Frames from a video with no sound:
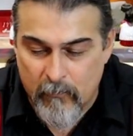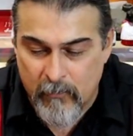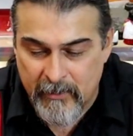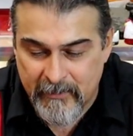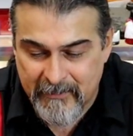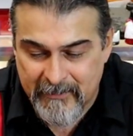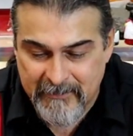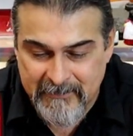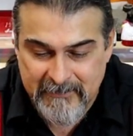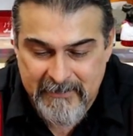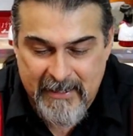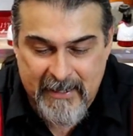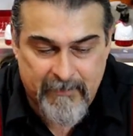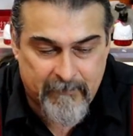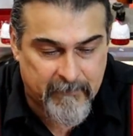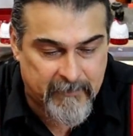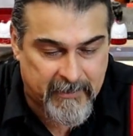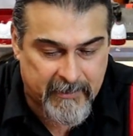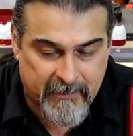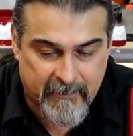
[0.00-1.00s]
what does that
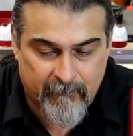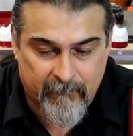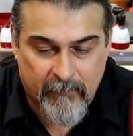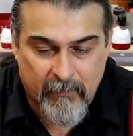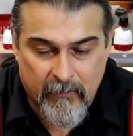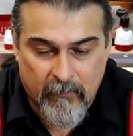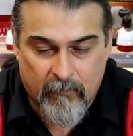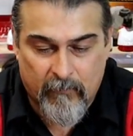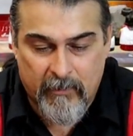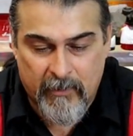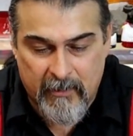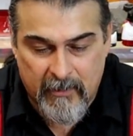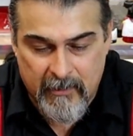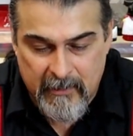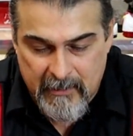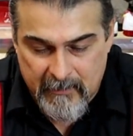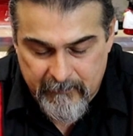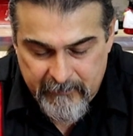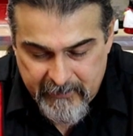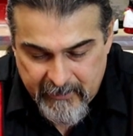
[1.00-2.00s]
mean? Well,
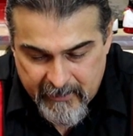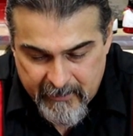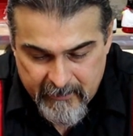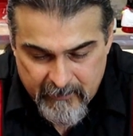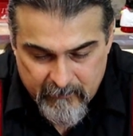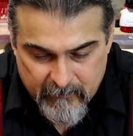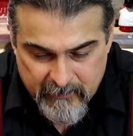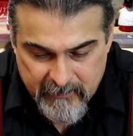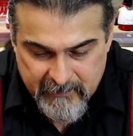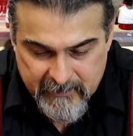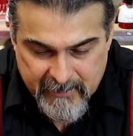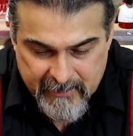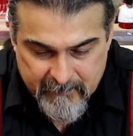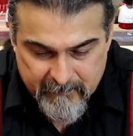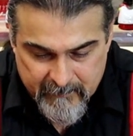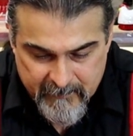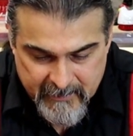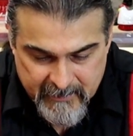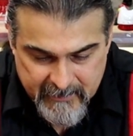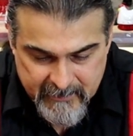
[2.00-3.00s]
I'll tell you what that
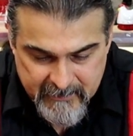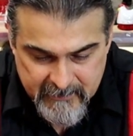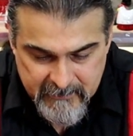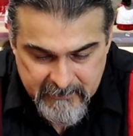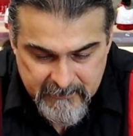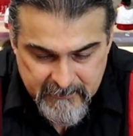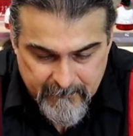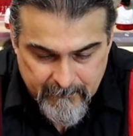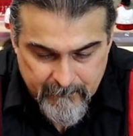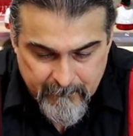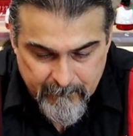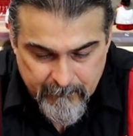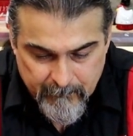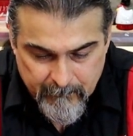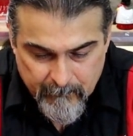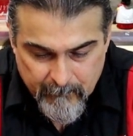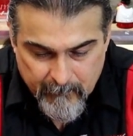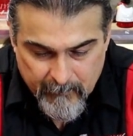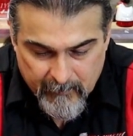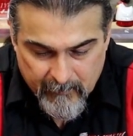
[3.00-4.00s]
means
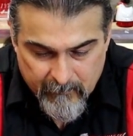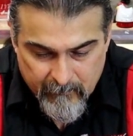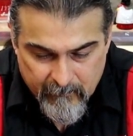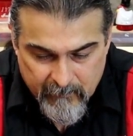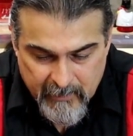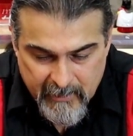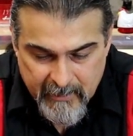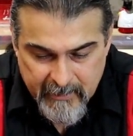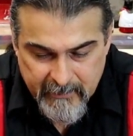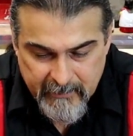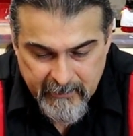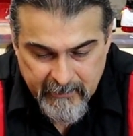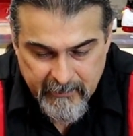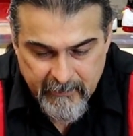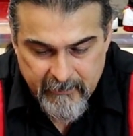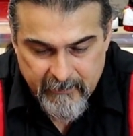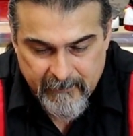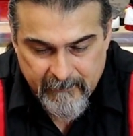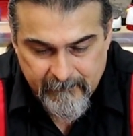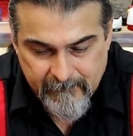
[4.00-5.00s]
right
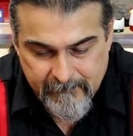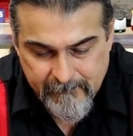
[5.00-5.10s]
here.